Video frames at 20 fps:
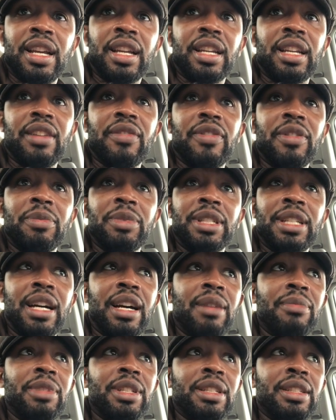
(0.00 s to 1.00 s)
Give him a
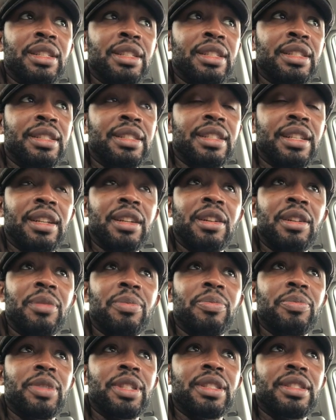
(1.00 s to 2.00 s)
time to set up
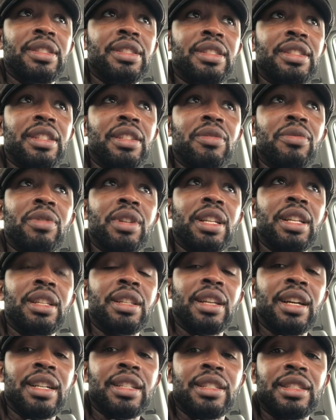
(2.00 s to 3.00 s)
and see what he
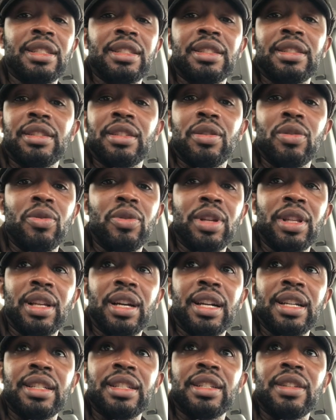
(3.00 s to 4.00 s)
likes, who he
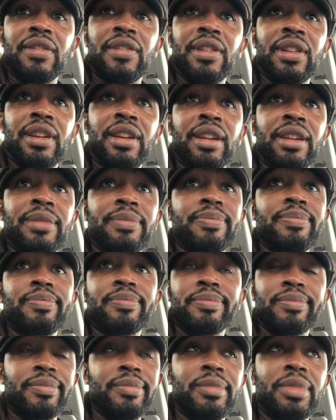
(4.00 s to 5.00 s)
likes and everything.
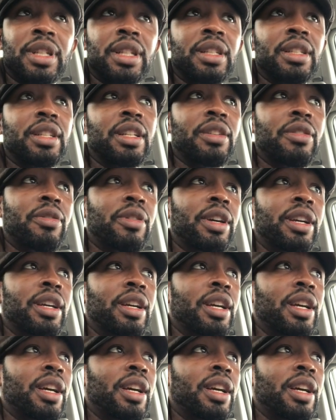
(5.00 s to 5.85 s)
But anyway,